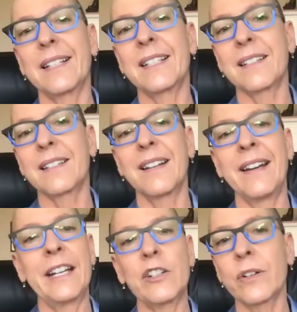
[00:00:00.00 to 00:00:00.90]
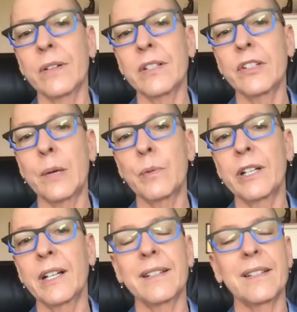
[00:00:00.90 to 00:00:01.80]
Is this nature that's
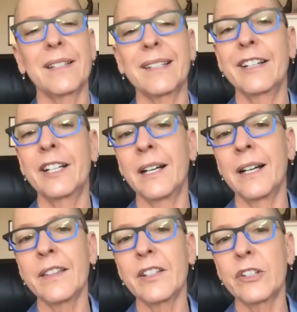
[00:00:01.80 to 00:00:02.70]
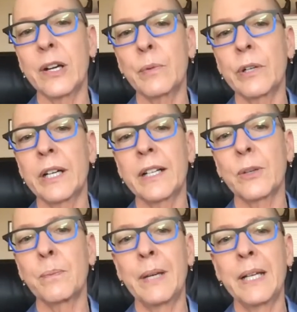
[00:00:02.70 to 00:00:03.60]
operating? Is this God that's operating?
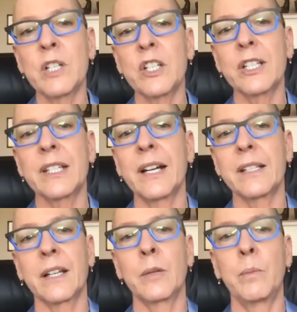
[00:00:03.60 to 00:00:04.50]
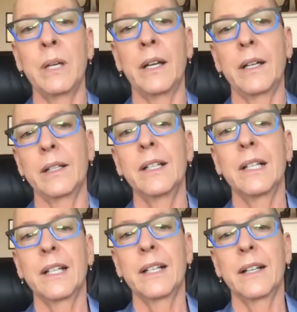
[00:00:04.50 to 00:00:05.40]
So maybe she's not telling me
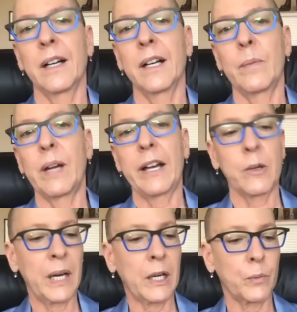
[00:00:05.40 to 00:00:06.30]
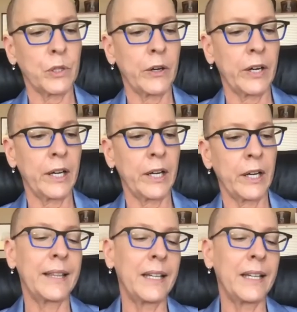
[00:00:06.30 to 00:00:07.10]
um, how to make a prairie at all.